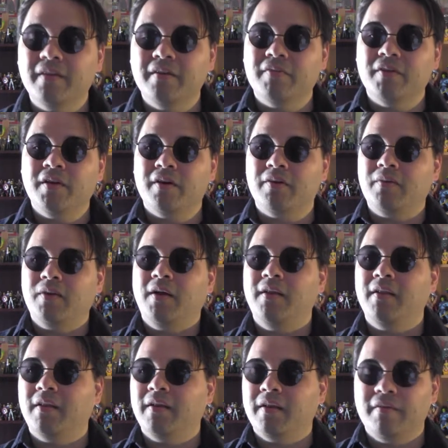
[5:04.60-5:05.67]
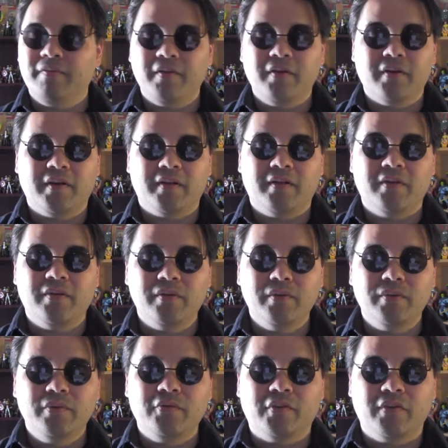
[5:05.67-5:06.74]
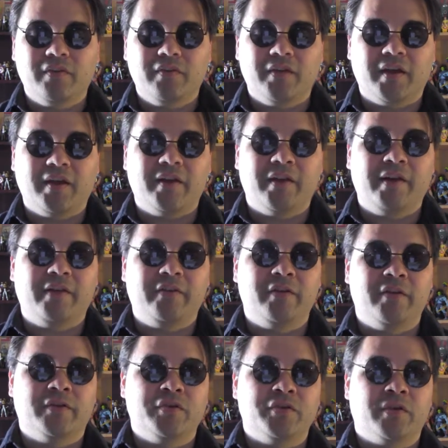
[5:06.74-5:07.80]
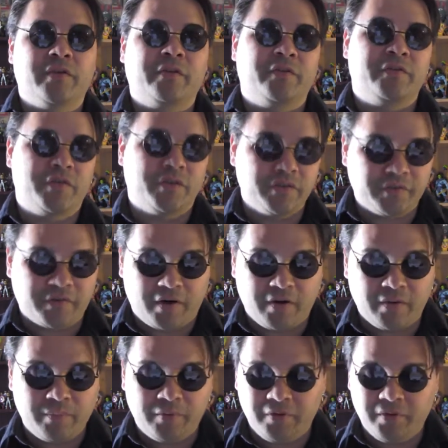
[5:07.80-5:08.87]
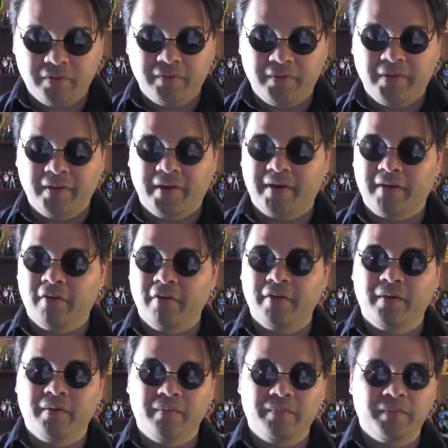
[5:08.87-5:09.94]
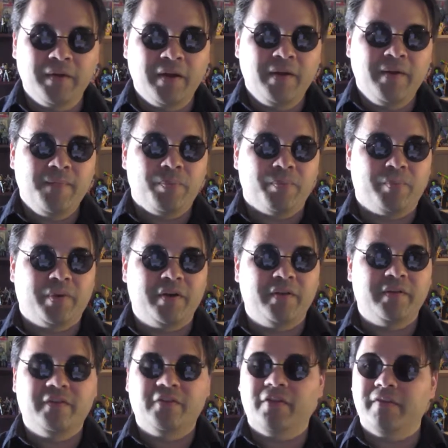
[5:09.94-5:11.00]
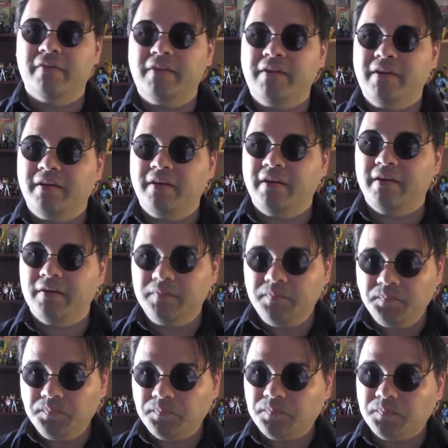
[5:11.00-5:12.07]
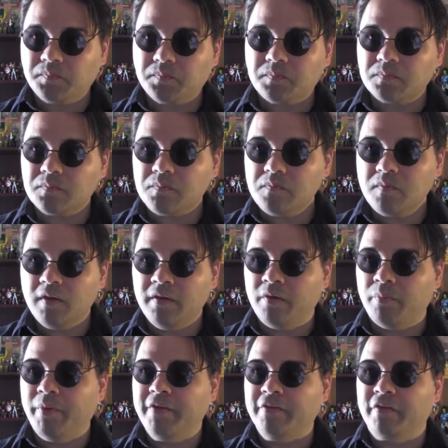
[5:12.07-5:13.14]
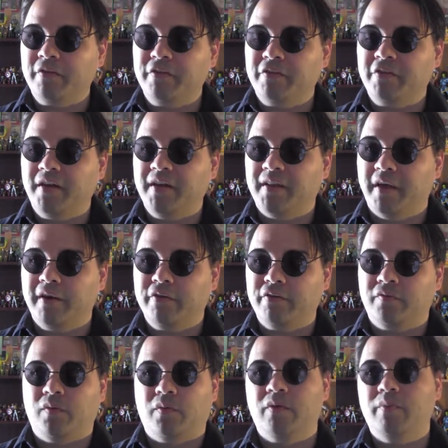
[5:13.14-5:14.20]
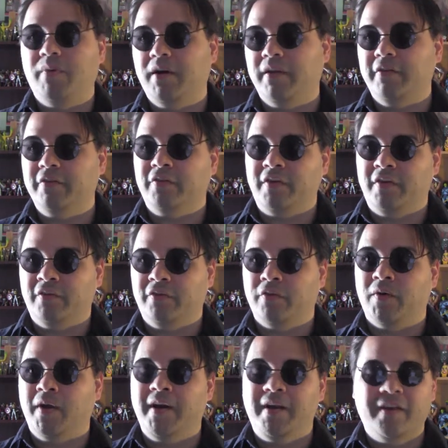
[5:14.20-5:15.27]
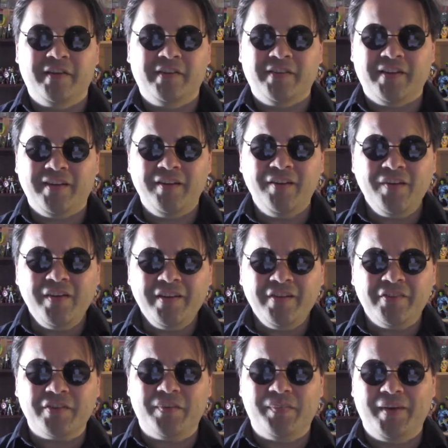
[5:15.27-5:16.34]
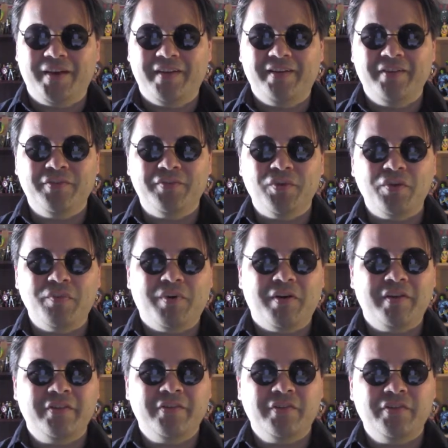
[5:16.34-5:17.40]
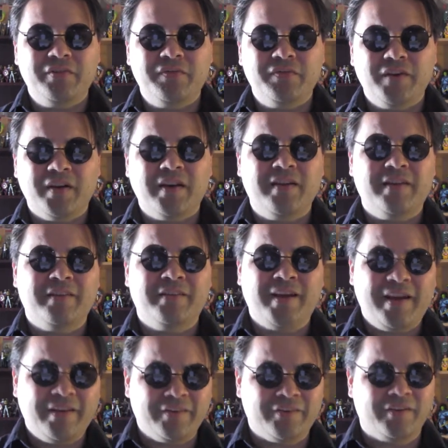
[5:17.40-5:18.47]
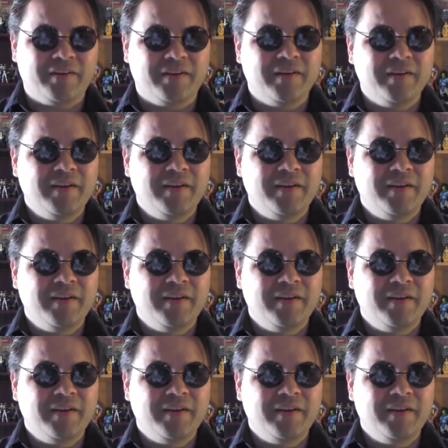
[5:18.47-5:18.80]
If you go on, like, if you look at the news and you look at, like, you know, Joe Scarborough and, like, all the pundits and everything, you know, they're basically saying that his foreign policy is great. And it's like, no, it isn't, man. His foreign policy is a fucking disaster,